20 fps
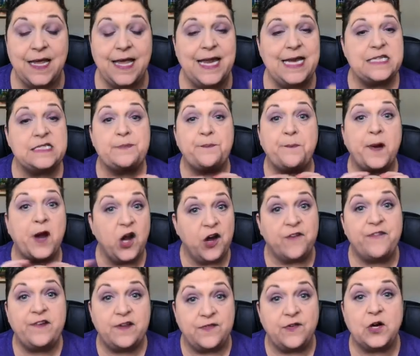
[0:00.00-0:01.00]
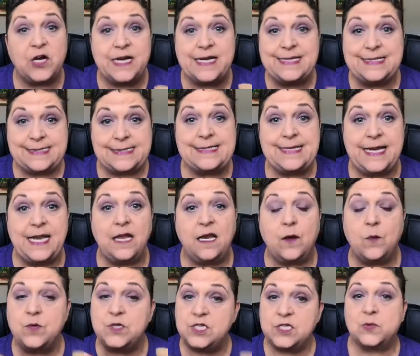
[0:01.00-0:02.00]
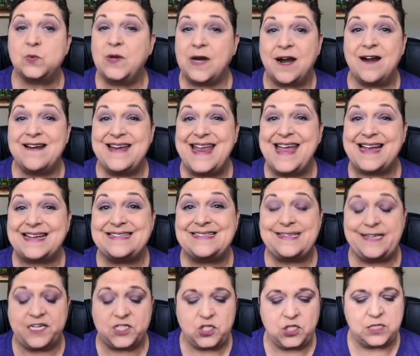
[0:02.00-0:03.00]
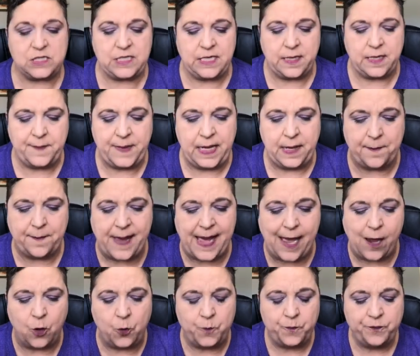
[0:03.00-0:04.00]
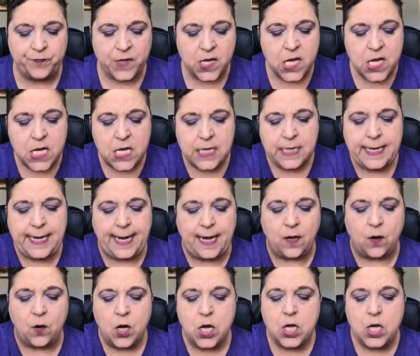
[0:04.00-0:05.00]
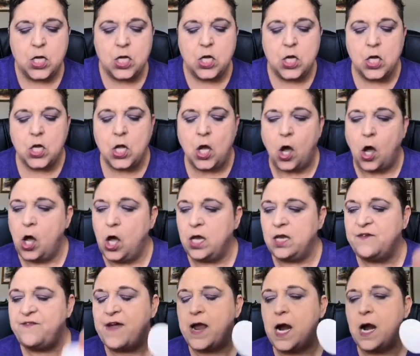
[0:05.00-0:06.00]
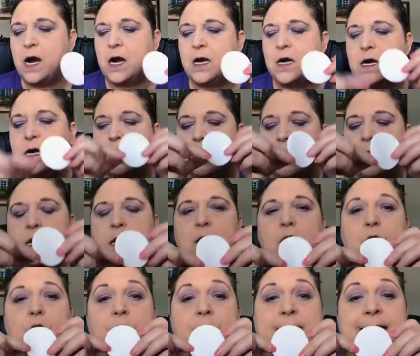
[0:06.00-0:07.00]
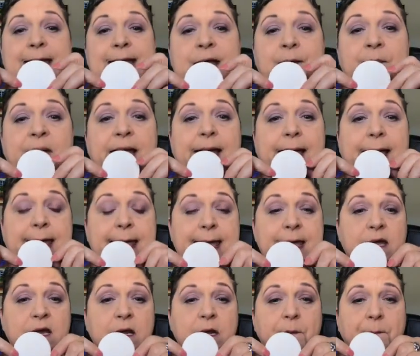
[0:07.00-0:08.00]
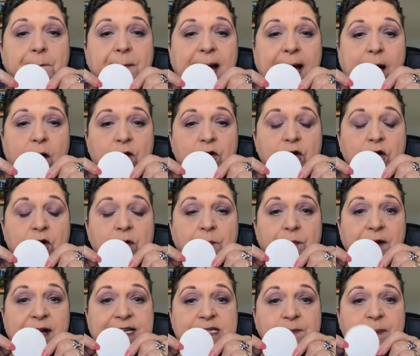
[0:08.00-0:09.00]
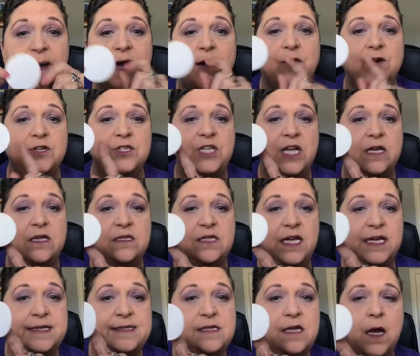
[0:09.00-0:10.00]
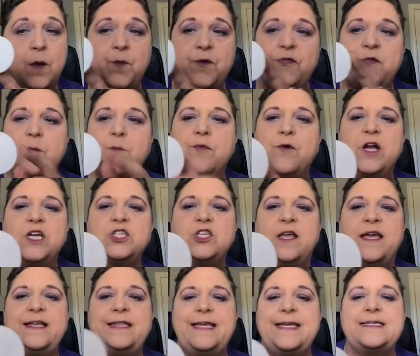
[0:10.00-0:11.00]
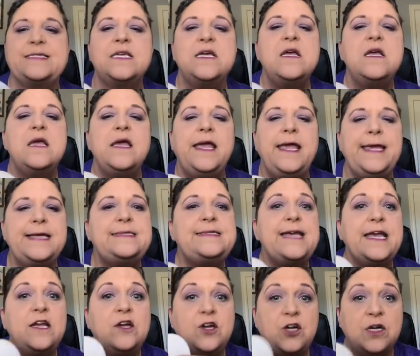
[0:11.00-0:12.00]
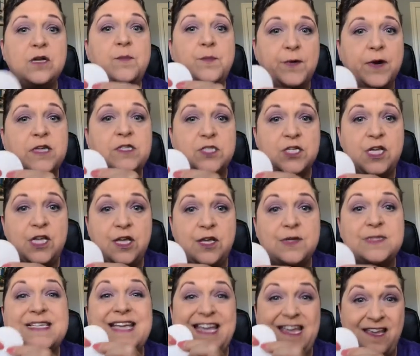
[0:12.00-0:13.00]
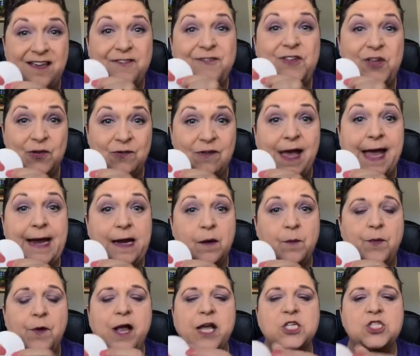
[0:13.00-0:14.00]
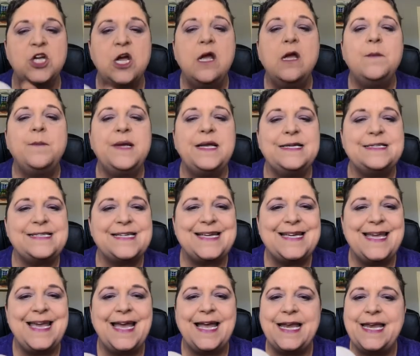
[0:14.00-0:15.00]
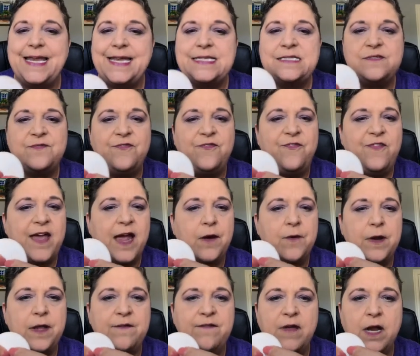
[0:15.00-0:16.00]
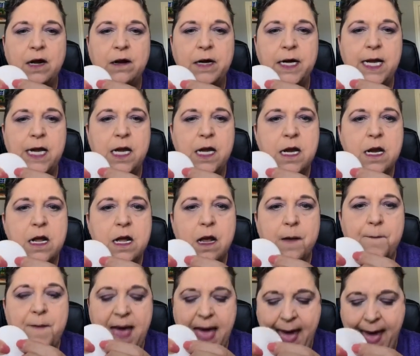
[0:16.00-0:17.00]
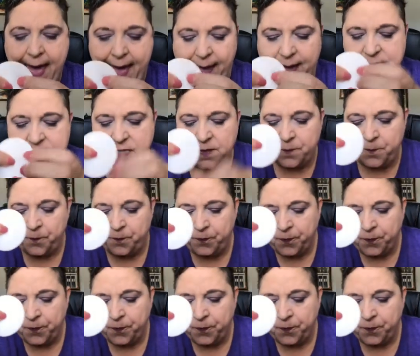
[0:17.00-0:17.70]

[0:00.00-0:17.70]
It is perfect for a concealer, which is what our next session is going to be about. Now, all of our cream and powder, pressed powder, does come with a brush like this. It's a good brush to use if you like a brush because again, it's very, very packed.